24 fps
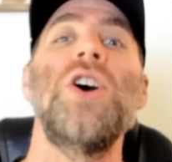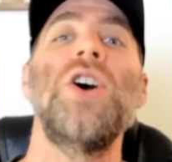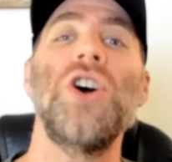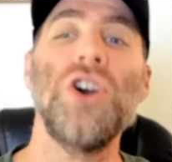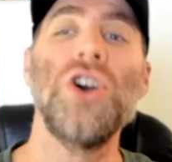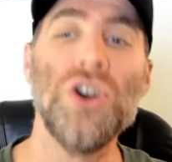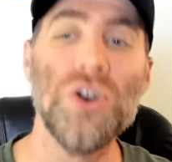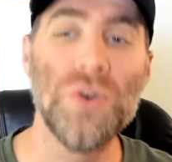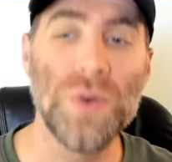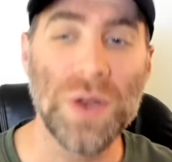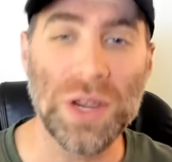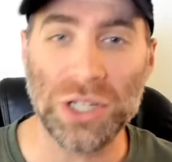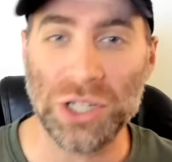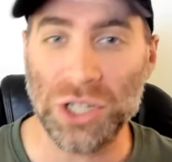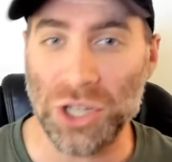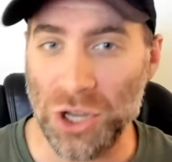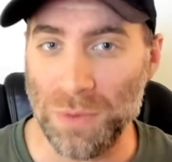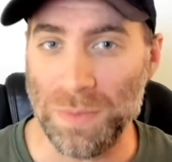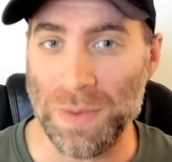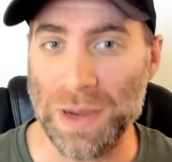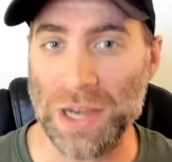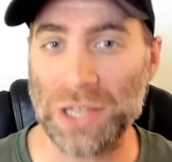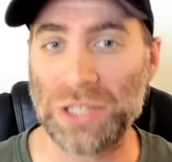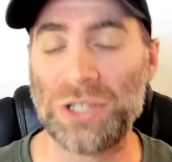Who is
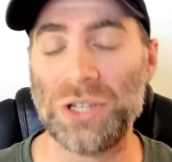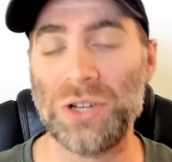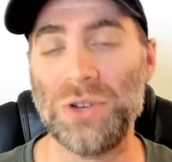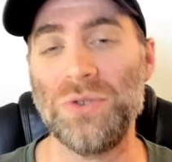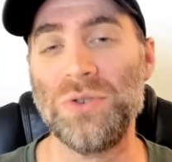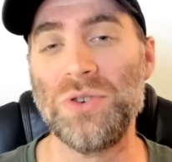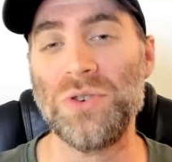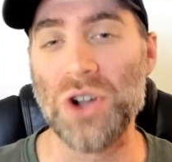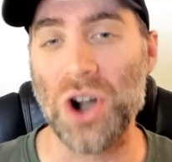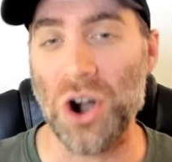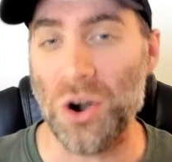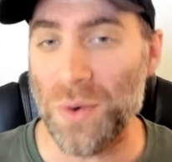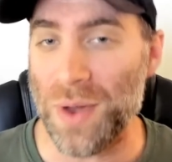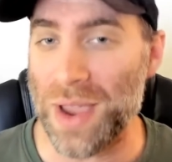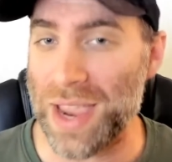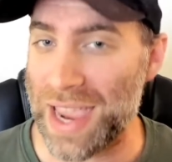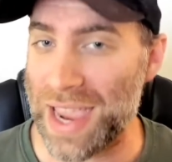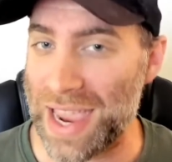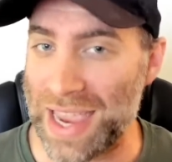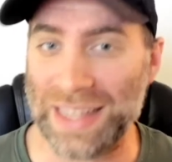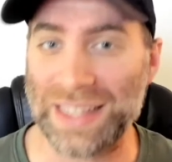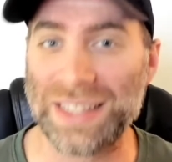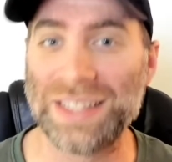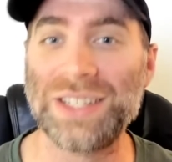Q B two
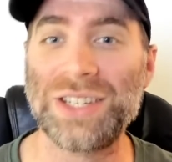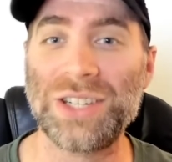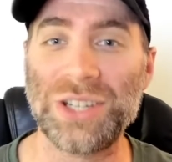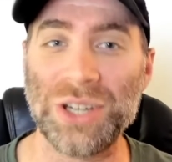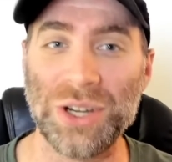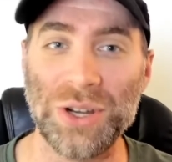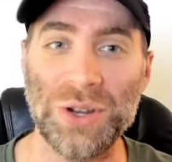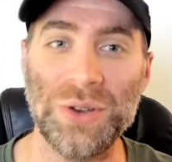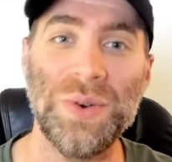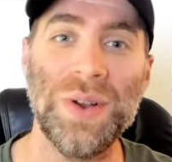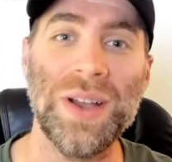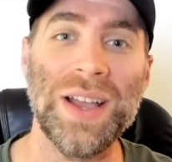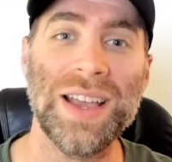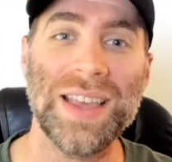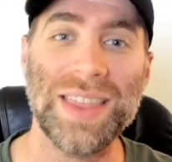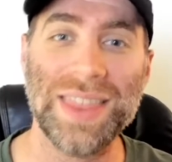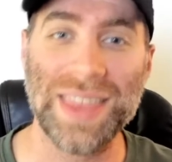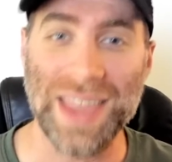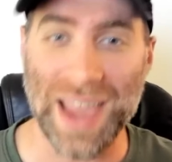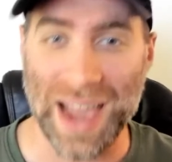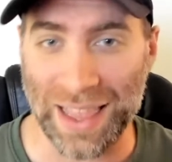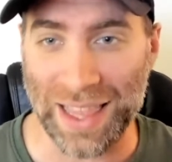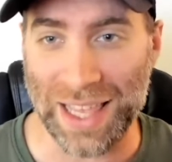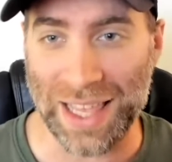going into
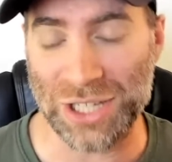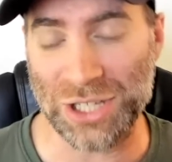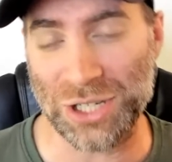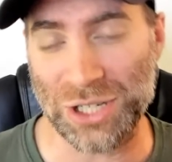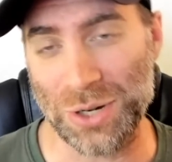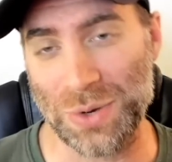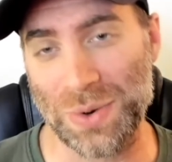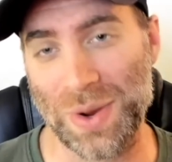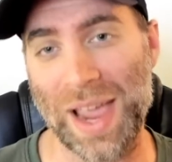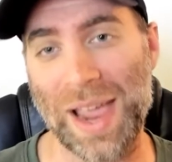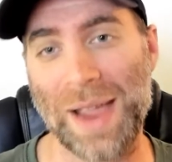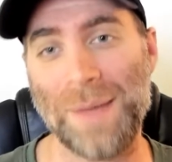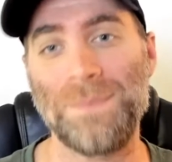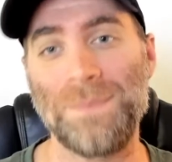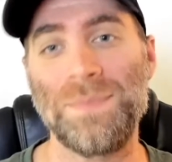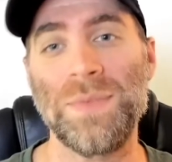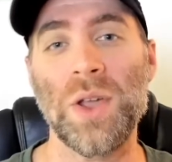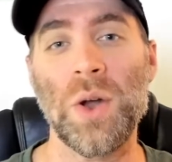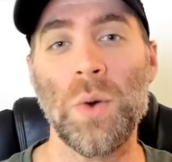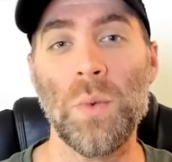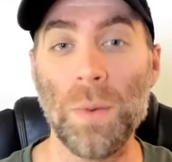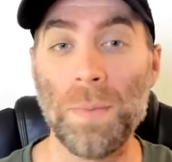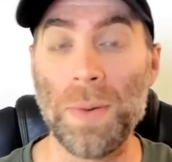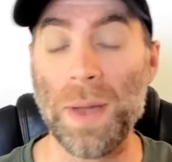the L S U game?
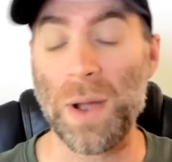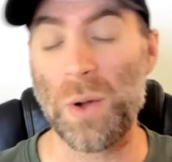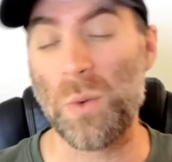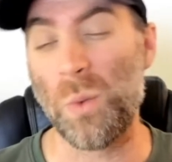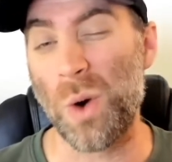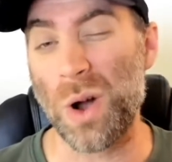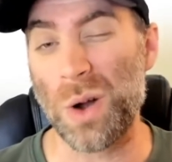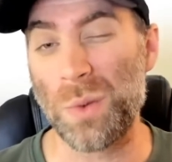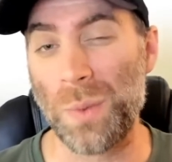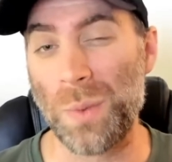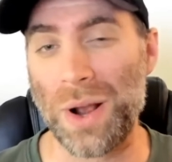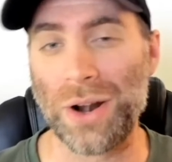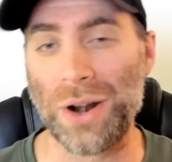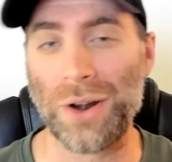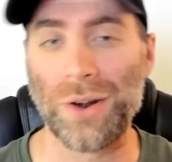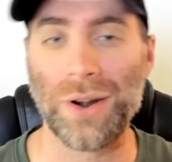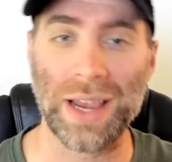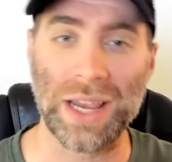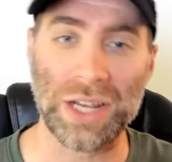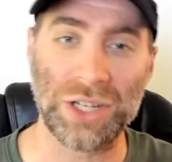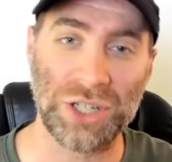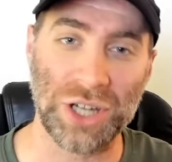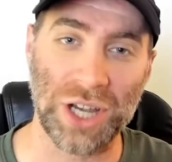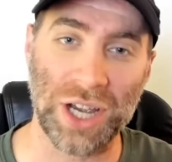We'll pick one winner
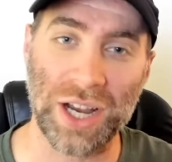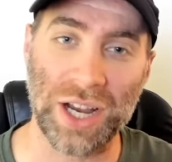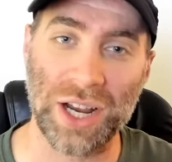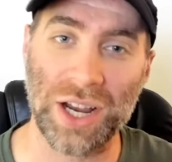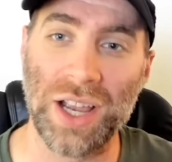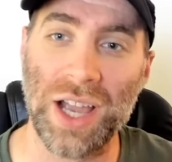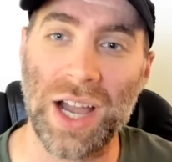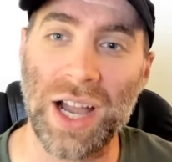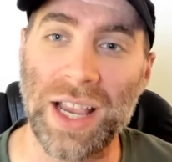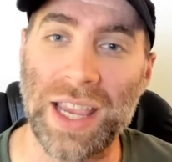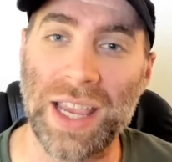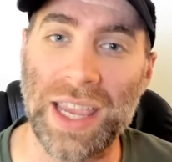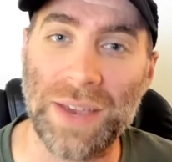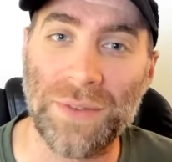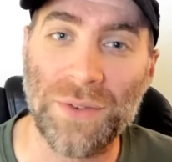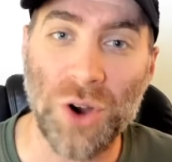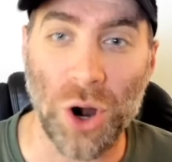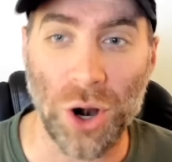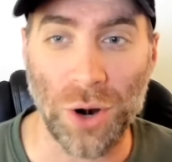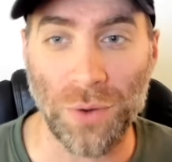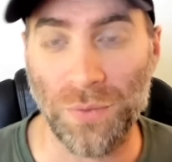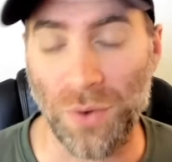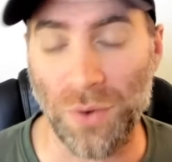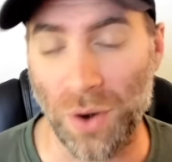and get you a, a gift
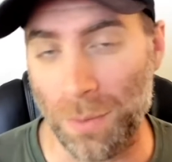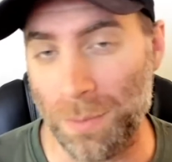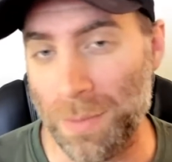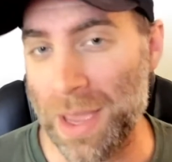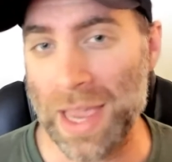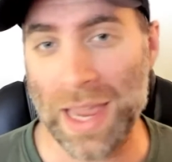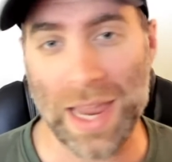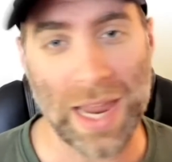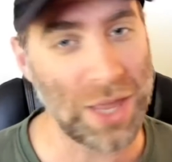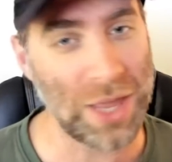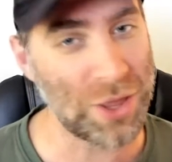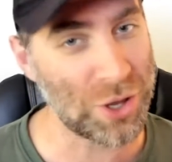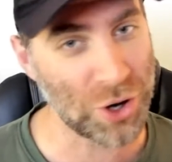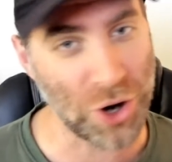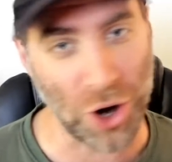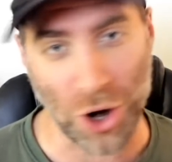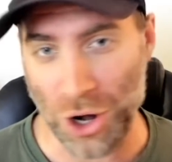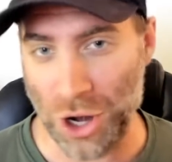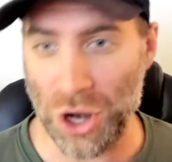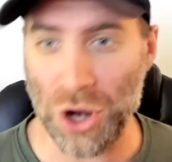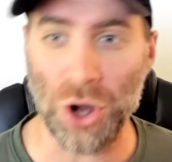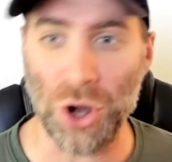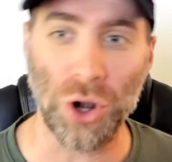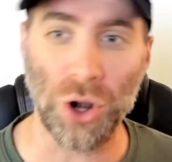card from either
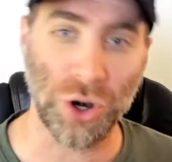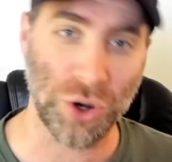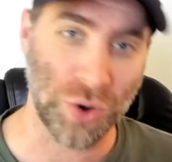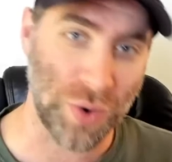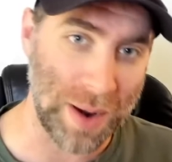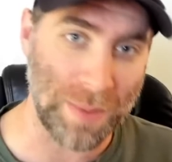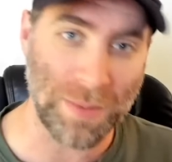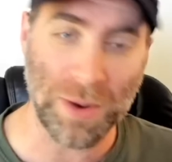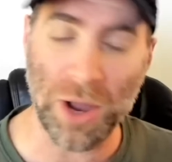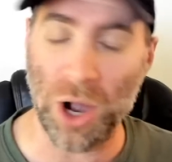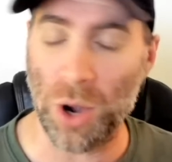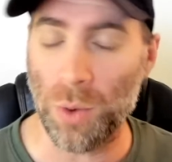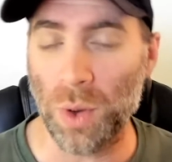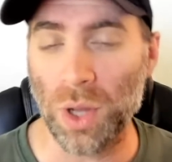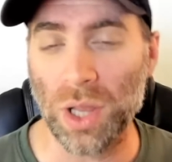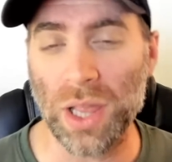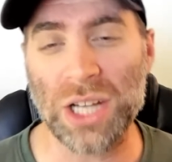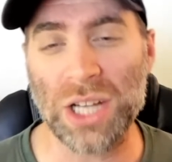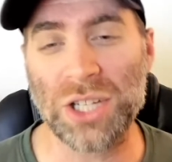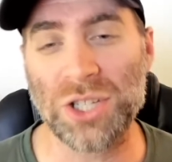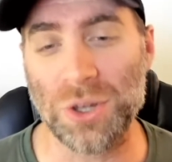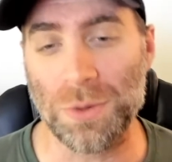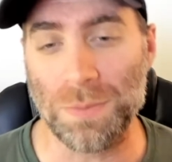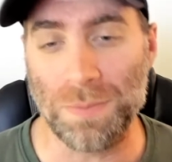Garnet Gold or Graham Co. We'll
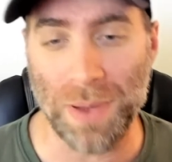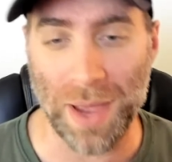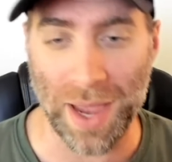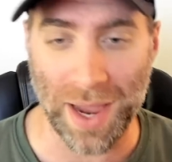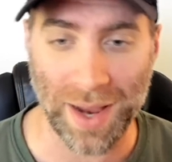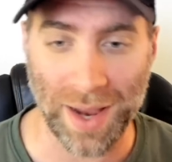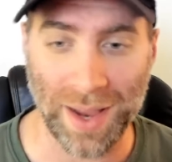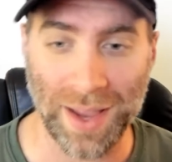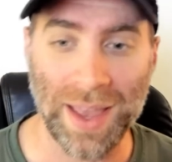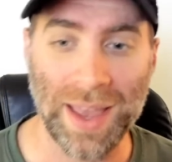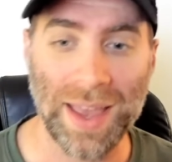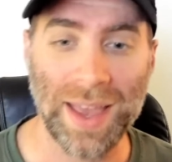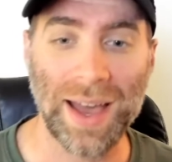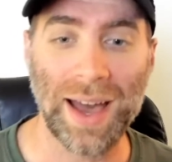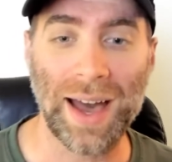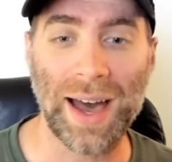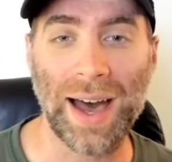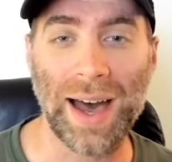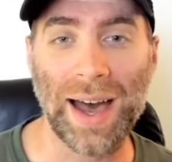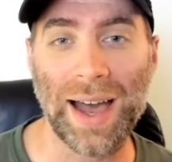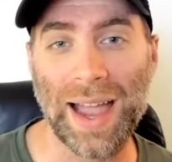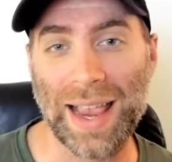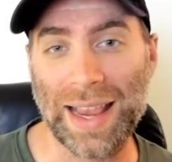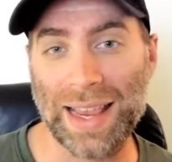let you pick
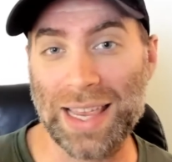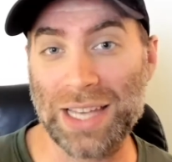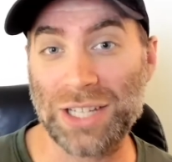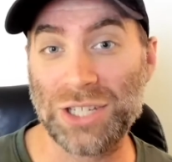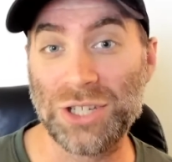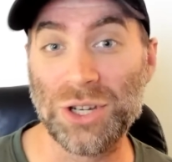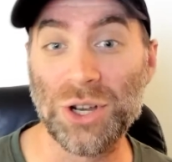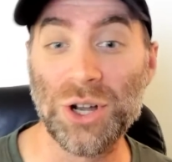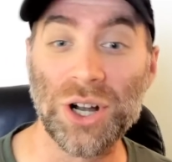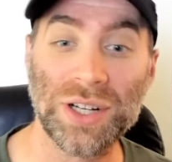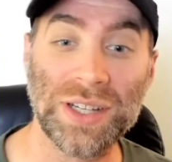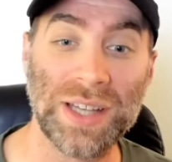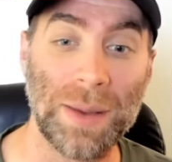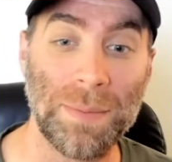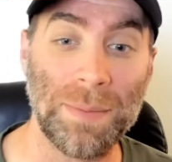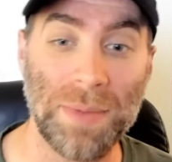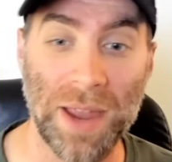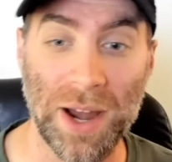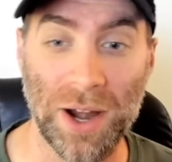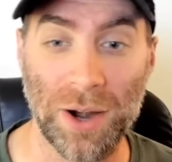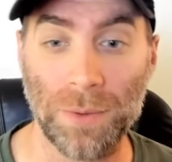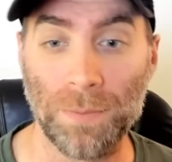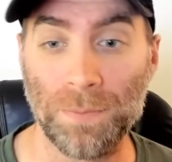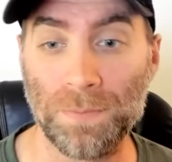uh, and get you hooked up
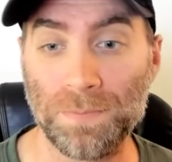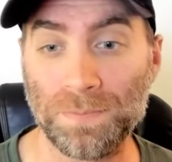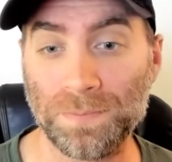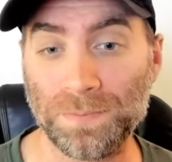there.